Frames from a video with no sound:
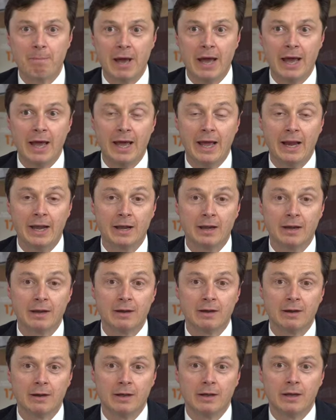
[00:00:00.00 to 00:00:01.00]

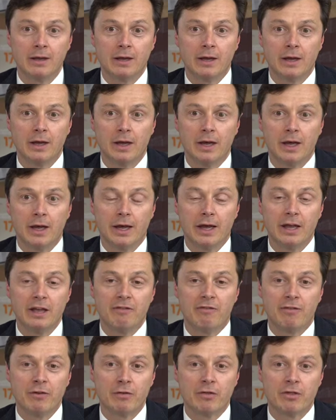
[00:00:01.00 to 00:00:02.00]
And
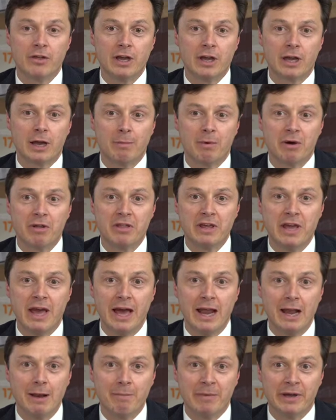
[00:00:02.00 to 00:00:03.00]
if you think about the
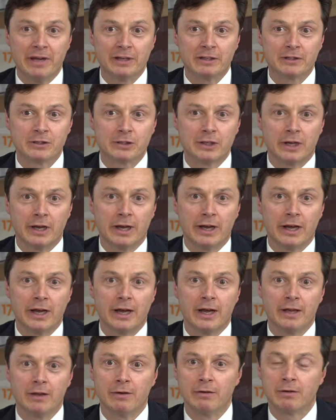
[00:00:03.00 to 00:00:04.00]
elements,
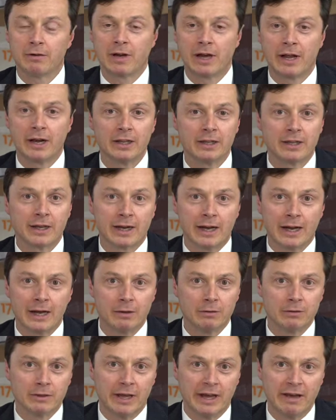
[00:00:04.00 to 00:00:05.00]
current
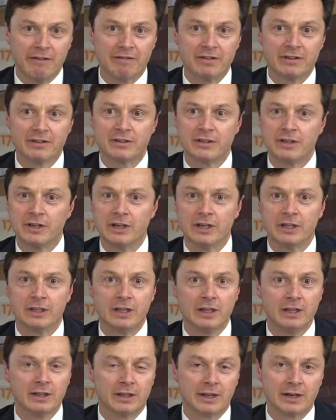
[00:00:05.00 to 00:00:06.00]
account deficit,
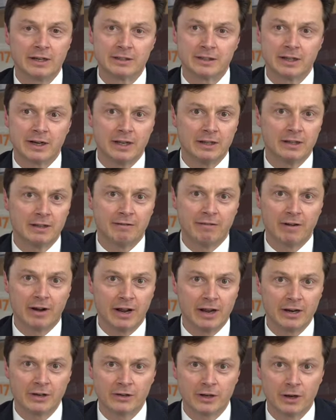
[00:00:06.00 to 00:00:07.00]
interest rate
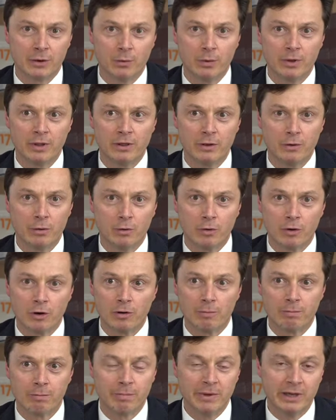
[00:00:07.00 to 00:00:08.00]
differential with
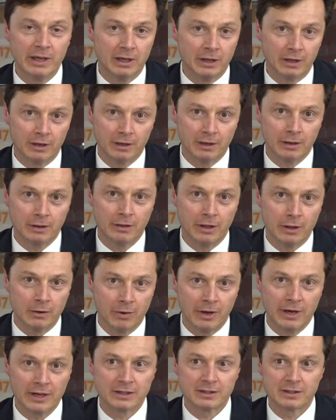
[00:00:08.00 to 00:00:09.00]
Europe being in the
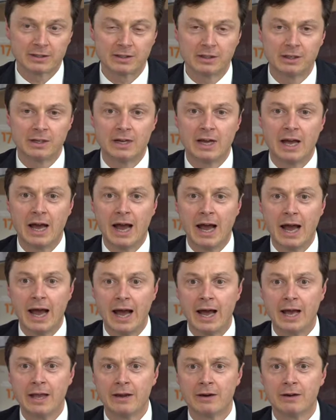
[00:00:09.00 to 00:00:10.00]
US
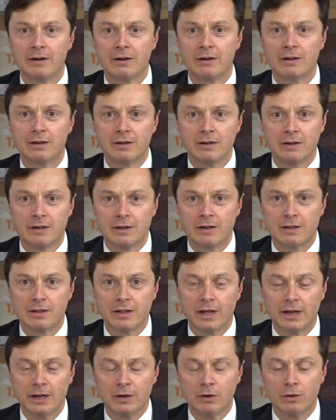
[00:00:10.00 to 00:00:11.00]
higher
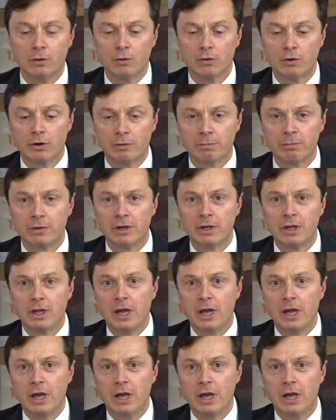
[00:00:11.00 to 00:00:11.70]
than in Europe,